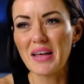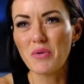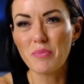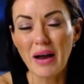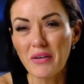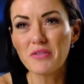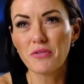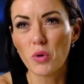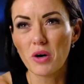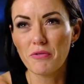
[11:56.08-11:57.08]
we married
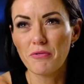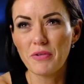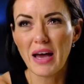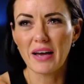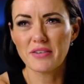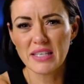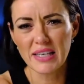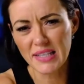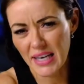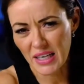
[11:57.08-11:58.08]
for
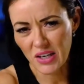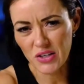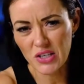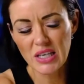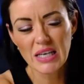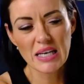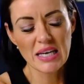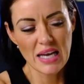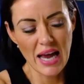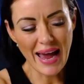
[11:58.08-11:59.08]
16 years.
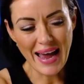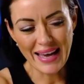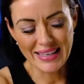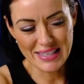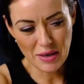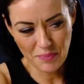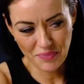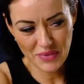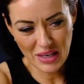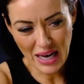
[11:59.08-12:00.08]
And
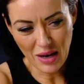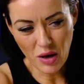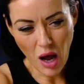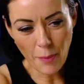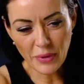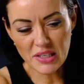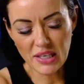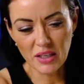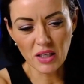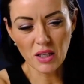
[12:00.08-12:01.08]
up
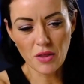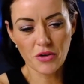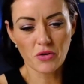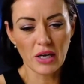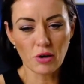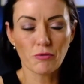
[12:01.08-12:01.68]
until 3 or